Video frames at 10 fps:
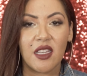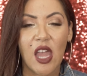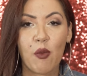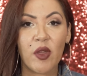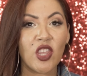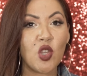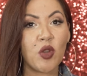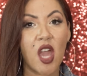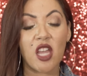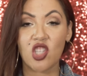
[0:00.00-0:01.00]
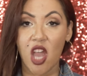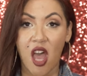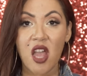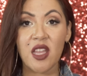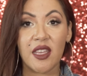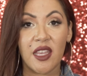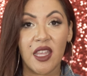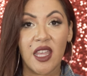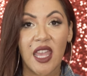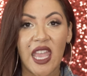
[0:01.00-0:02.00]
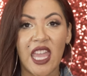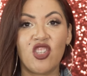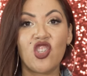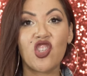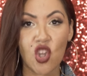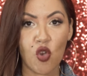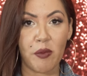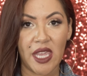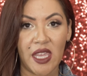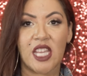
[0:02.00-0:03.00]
I'd rather you not talk and show me.